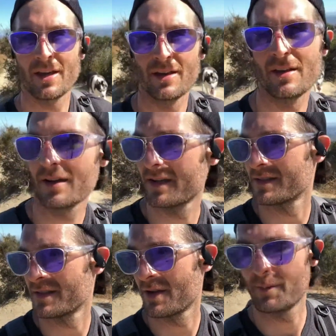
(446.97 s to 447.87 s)

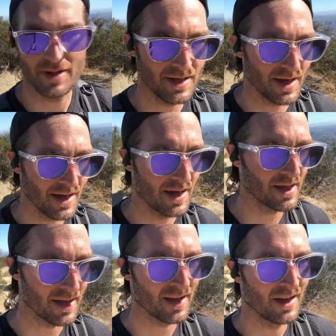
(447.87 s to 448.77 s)
Because you could be
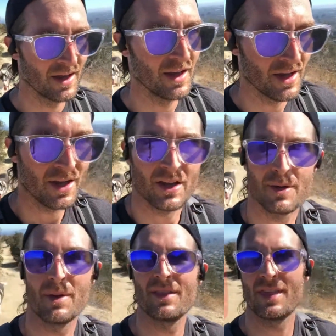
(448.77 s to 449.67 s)

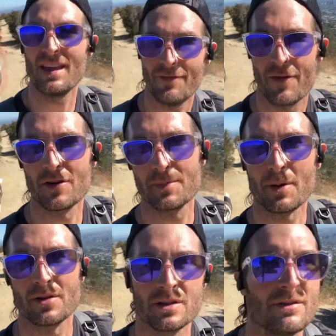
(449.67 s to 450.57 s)
the first
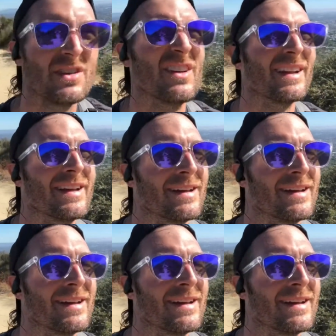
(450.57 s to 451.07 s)
person to view it.